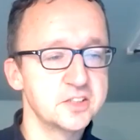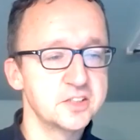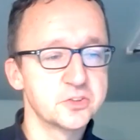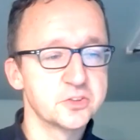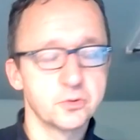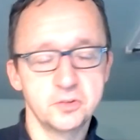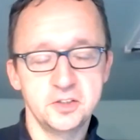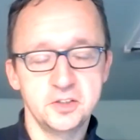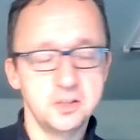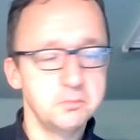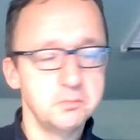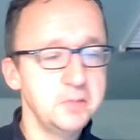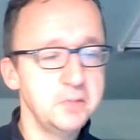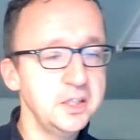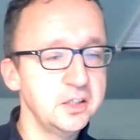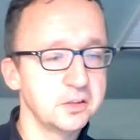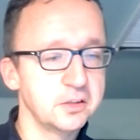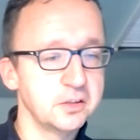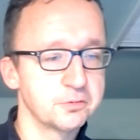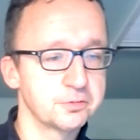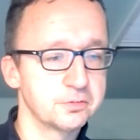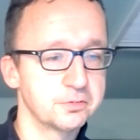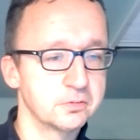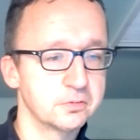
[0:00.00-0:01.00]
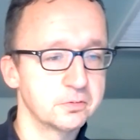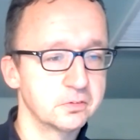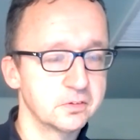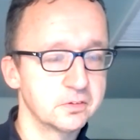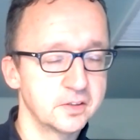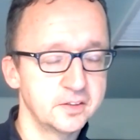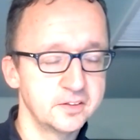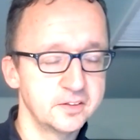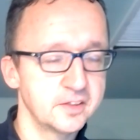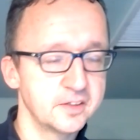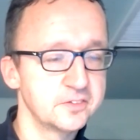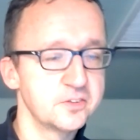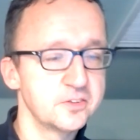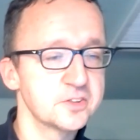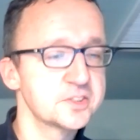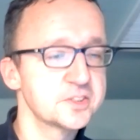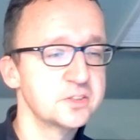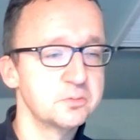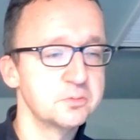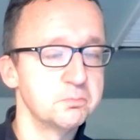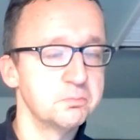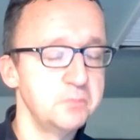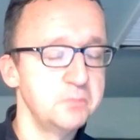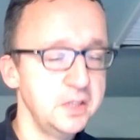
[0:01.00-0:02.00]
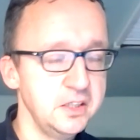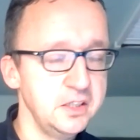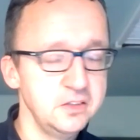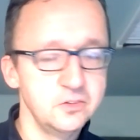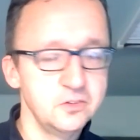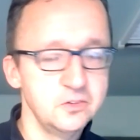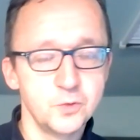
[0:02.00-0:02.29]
already meaningful. And that doesn't mean